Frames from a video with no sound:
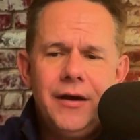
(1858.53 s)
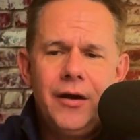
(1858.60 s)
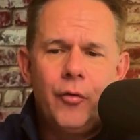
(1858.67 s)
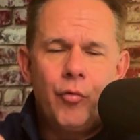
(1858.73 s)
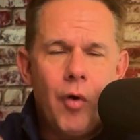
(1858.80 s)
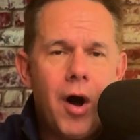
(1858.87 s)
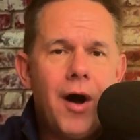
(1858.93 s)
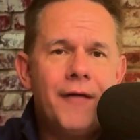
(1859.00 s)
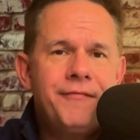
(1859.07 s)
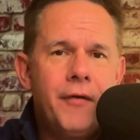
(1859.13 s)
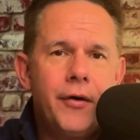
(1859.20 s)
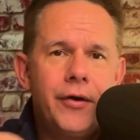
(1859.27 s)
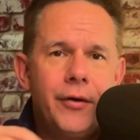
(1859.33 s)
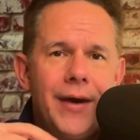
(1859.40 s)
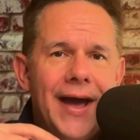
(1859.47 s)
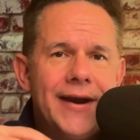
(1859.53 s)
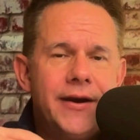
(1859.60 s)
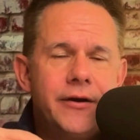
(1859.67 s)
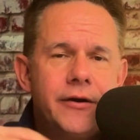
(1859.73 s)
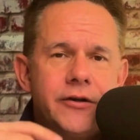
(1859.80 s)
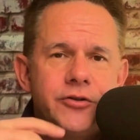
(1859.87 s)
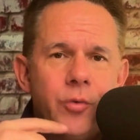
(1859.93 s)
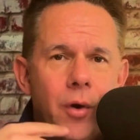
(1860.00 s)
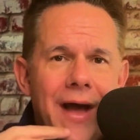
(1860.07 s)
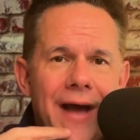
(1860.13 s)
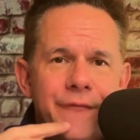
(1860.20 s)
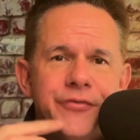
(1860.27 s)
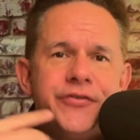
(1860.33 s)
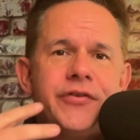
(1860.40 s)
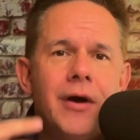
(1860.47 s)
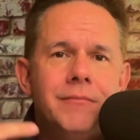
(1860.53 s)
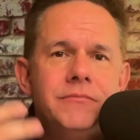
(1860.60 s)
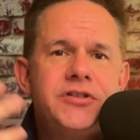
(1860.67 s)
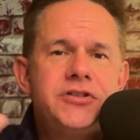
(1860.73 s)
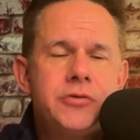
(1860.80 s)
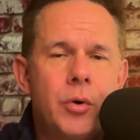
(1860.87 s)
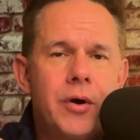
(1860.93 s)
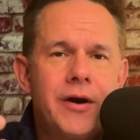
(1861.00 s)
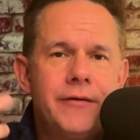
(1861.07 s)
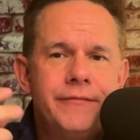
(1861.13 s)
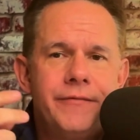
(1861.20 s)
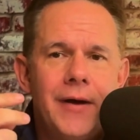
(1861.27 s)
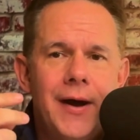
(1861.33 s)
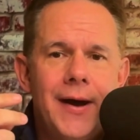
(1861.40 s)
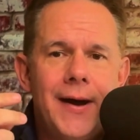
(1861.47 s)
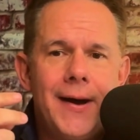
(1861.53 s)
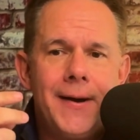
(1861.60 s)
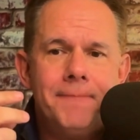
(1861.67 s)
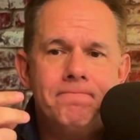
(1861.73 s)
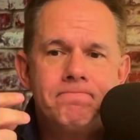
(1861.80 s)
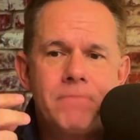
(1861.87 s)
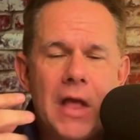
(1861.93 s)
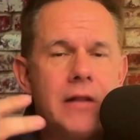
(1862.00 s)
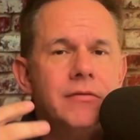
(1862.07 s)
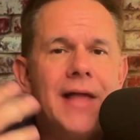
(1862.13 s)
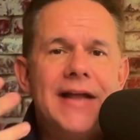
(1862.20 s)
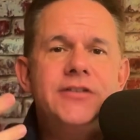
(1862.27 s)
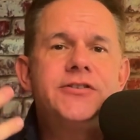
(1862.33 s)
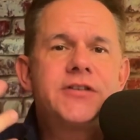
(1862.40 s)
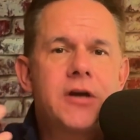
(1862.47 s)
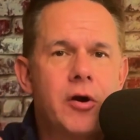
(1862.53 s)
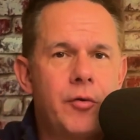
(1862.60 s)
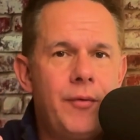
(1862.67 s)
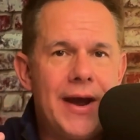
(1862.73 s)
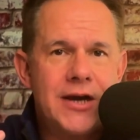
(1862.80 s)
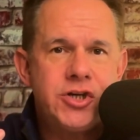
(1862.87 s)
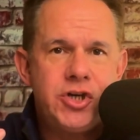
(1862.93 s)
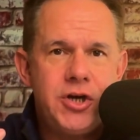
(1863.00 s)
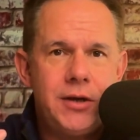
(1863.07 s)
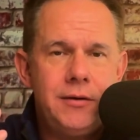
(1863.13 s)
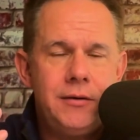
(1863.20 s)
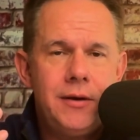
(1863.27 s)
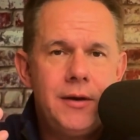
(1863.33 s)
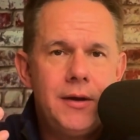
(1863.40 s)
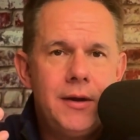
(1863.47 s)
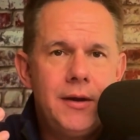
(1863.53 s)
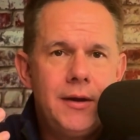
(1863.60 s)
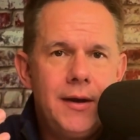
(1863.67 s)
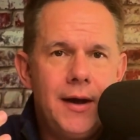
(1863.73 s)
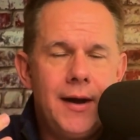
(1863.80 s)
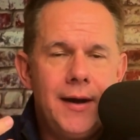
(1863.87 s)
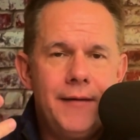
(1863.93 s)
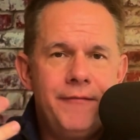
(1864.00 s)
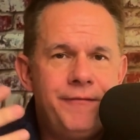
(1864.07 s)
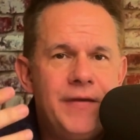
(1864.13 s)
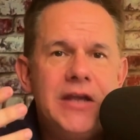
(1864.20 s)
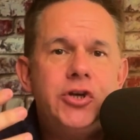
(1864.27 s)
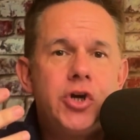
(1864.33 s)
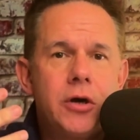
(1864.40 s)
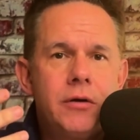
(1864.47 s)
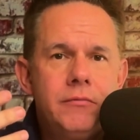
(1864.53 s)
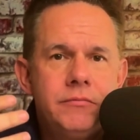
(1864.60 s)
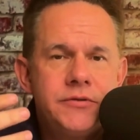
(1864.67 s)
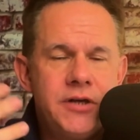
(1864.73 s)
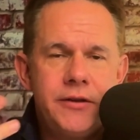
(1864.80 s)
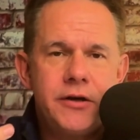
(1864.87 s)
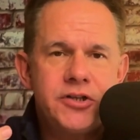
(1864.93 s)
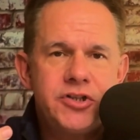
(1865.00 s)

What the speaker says: raw photo editors will have some sort of lens correction feature to their